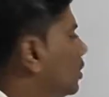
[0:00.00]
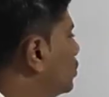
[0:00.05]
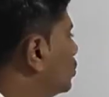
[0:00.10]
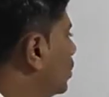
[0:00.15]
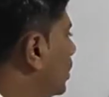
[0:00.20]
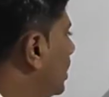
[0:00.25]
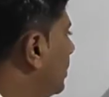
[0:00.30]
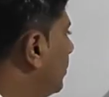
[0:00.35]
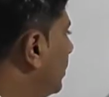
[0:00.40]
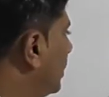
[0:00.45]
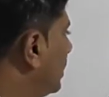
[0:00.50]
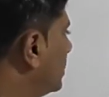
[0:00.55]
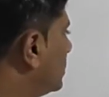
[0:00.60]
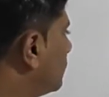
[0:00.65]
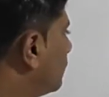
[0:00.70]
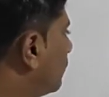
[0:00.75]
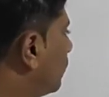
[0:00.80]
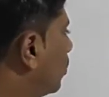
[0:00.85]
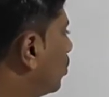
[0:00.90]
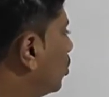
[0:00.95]
So if it
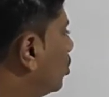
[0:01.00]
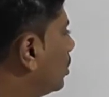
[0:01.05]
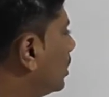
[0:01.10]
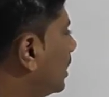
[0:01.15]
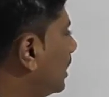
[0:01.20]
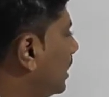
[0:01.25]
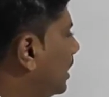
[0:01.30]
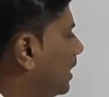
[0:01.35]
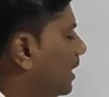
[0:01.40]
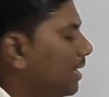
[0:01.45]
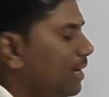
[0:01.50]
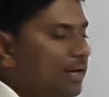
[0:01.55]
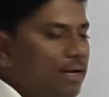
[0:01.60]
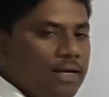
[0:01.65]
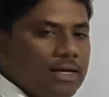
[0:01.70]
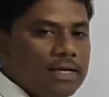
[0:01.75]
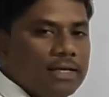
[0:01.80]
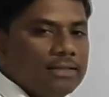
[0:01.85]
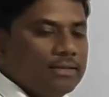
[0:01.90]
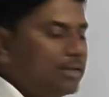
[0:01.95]
is float a,
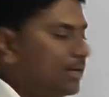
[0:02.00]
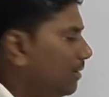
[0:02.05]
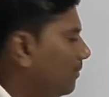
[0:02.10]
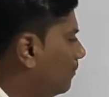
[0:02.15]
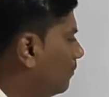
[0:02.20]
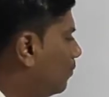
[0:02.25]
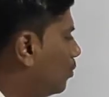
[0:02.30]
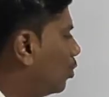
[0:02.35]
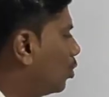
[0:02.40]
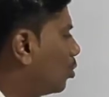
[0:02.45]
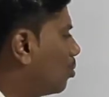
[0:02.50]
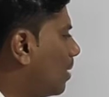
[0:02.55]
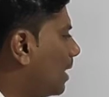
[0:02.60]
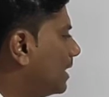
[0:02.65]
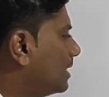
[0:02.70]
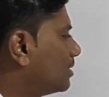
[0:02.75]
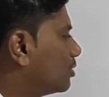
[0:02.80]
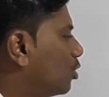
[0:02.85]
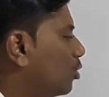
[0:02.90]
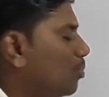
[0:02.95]
then 4
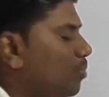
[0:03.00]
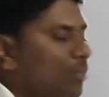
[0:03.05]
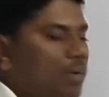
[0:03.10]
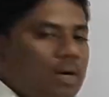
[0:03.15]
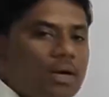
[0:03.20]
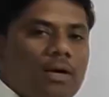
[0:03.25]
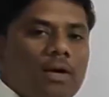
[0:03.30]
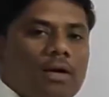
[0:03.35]
bytes of